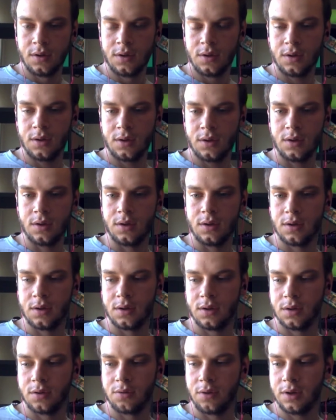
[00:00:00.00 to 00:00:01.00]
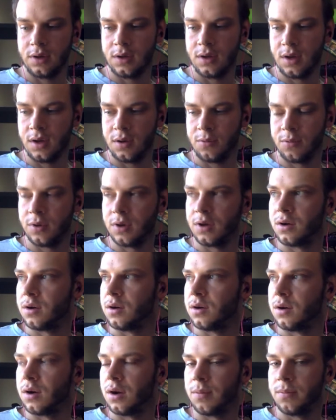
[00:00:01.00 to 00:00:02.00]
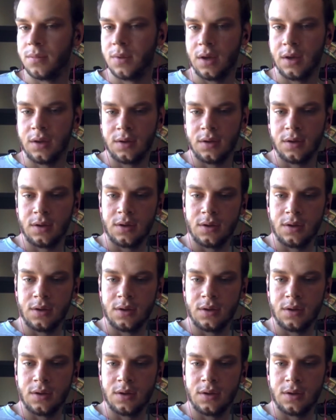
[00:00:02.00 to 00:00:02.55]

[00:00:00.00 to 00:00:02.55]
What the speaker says: Right now we are updating